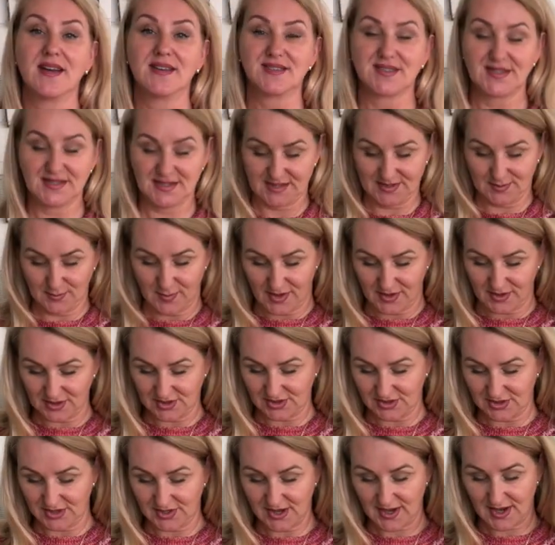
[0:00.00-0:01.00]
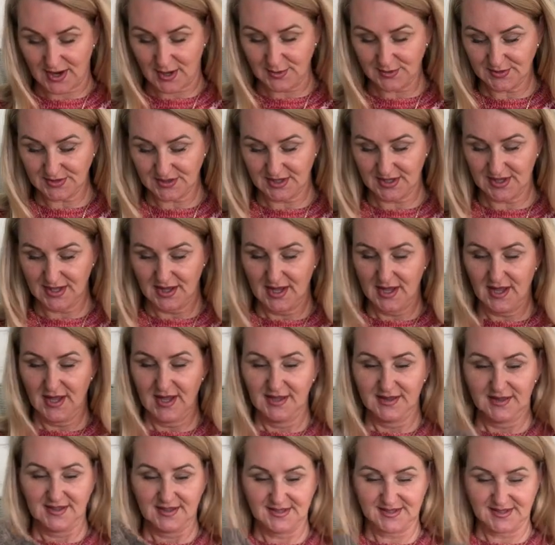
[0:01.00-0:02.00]
sweater turned out.
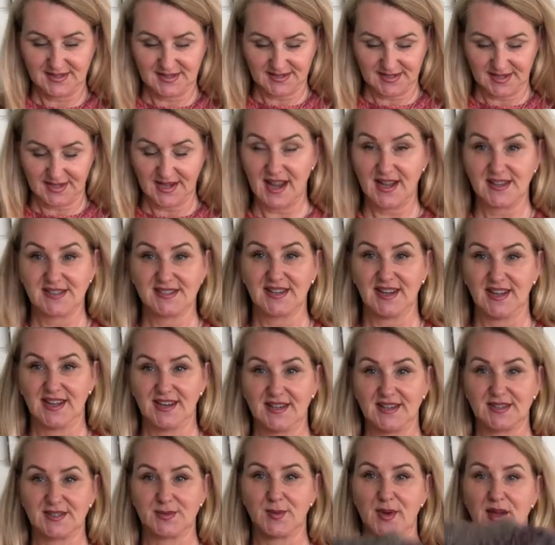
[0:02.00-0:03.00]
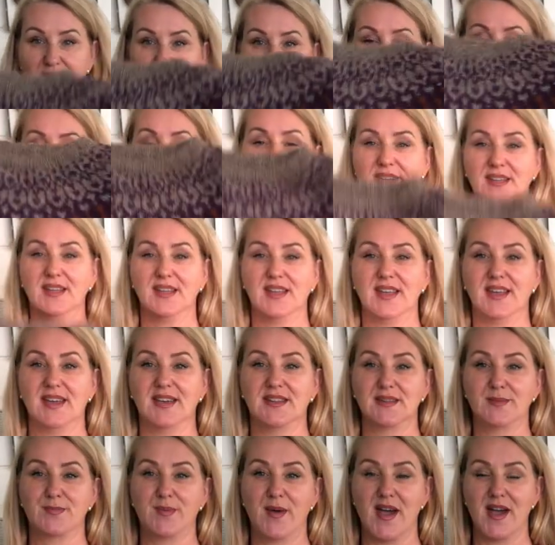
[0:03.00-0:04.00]
This is an Icelandic sweater,
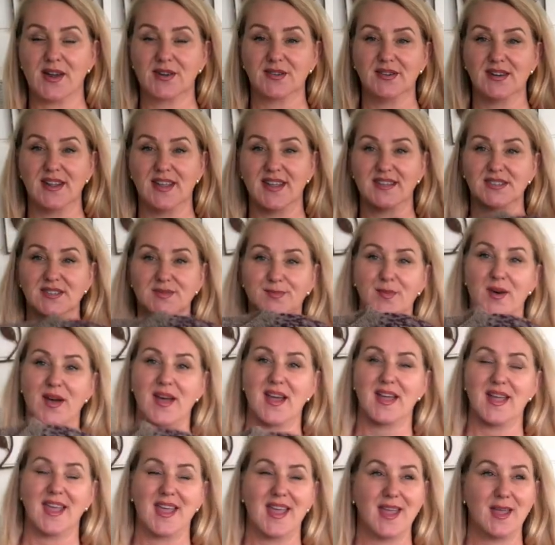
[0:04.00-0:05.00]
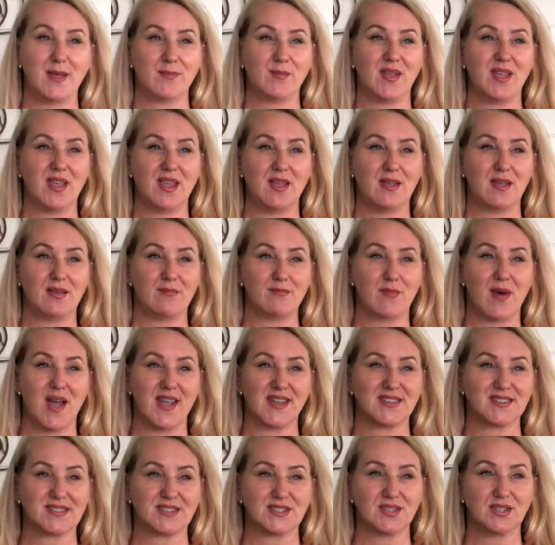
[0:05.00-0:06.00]
and the pattern is by Amy
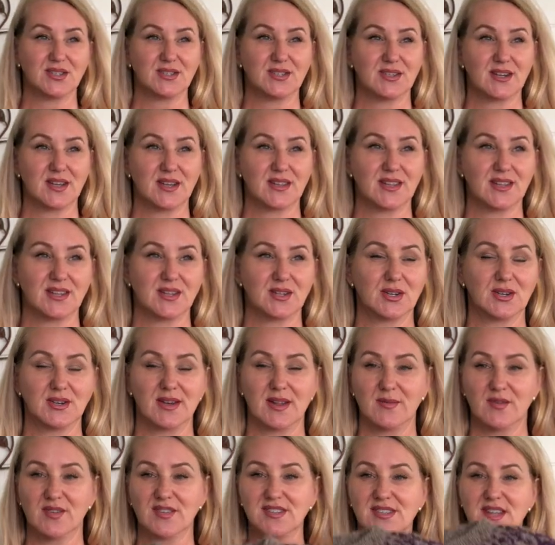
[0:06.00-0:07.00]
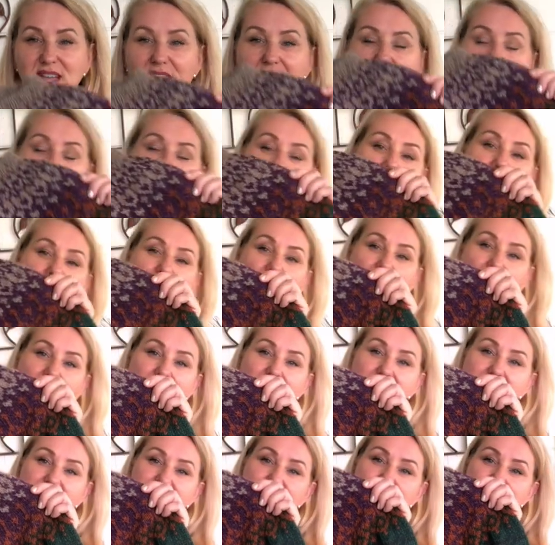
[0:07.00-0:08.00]
Gleixner, I think her name was.
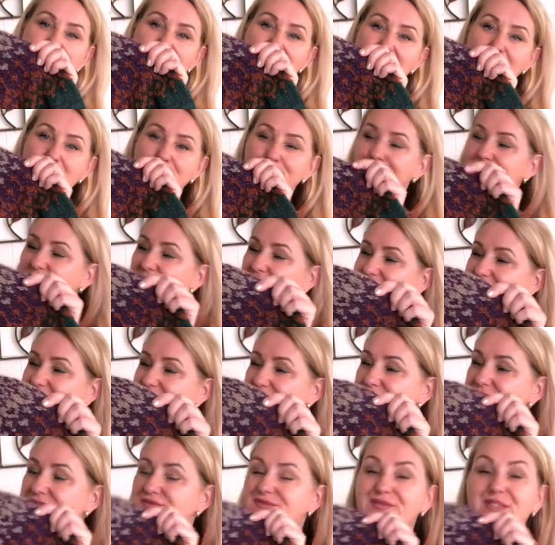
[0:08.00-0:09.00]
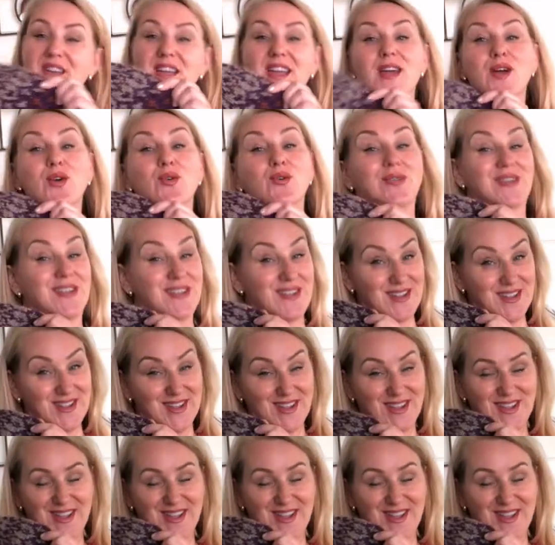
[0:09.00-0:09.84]
And it's very